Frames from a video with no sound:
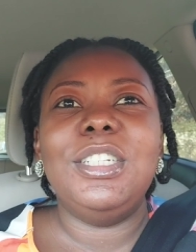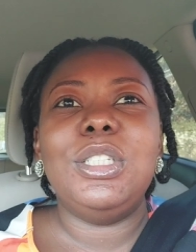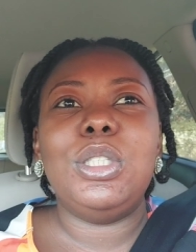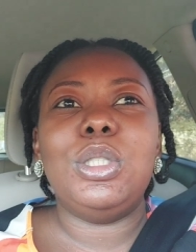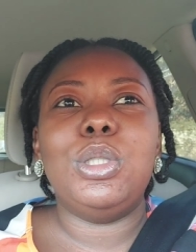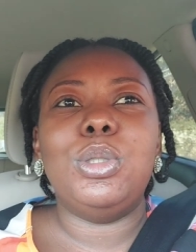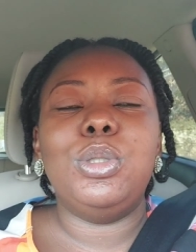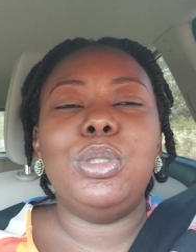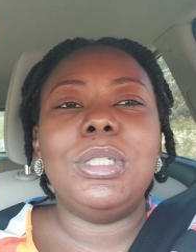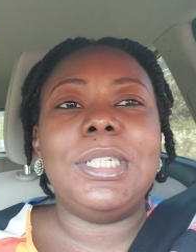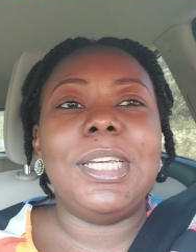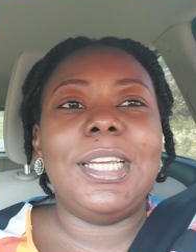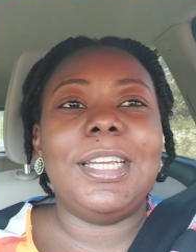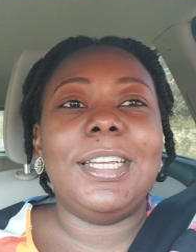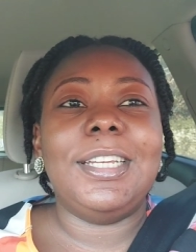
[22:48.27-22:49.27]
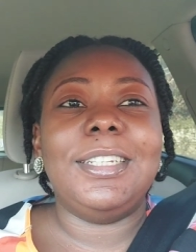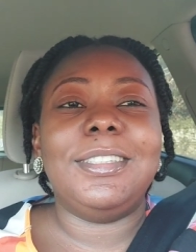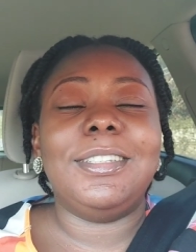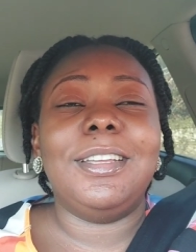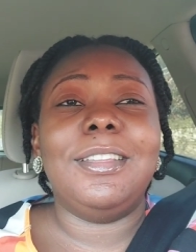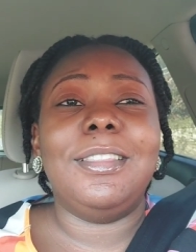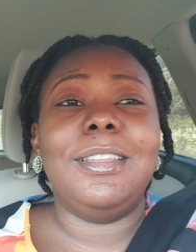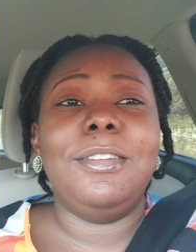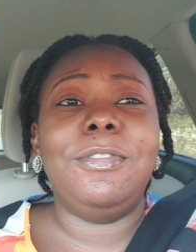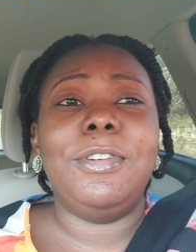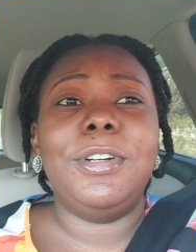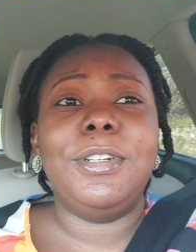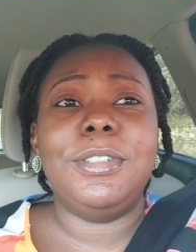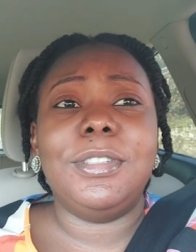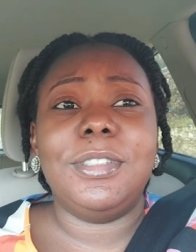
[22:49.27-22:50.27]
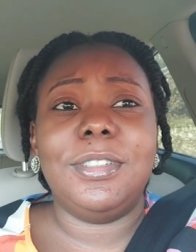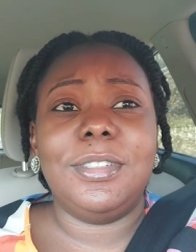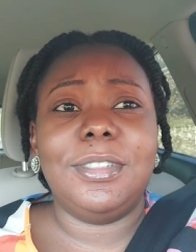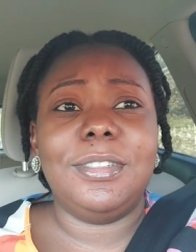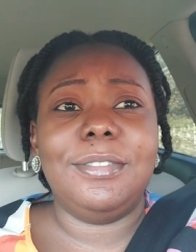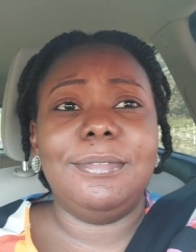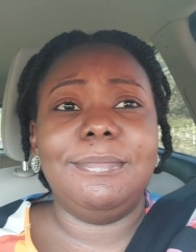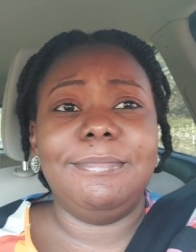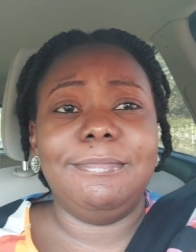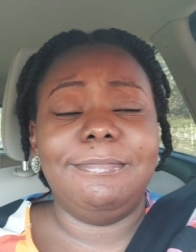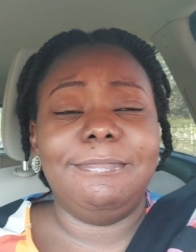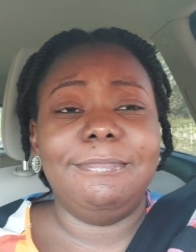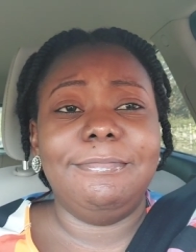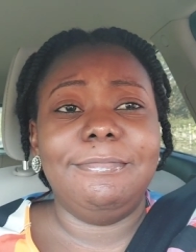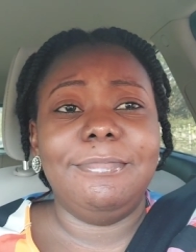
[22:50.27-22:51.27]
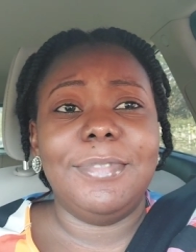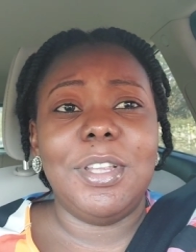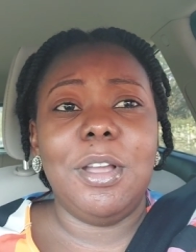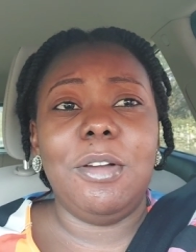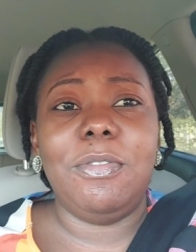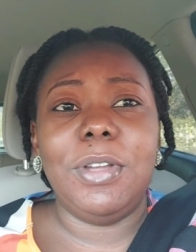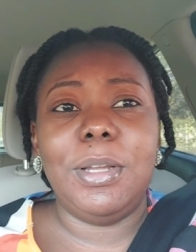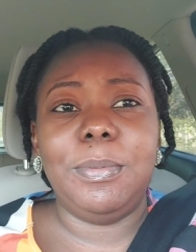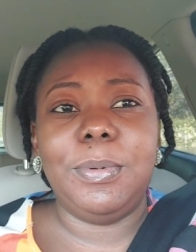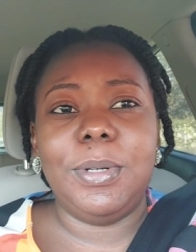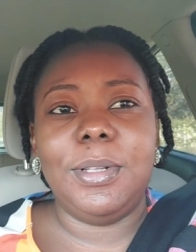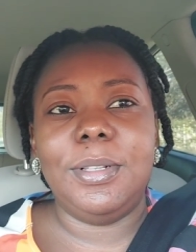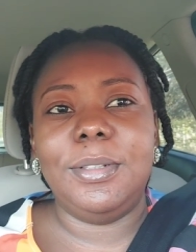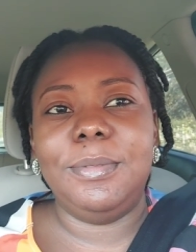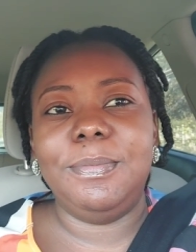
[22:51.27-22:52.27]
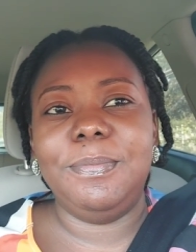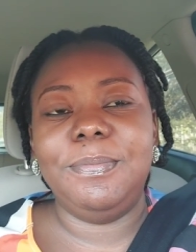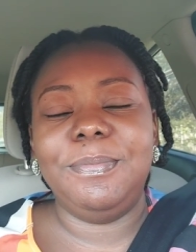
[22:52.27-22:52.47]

So, today is the 1st of April.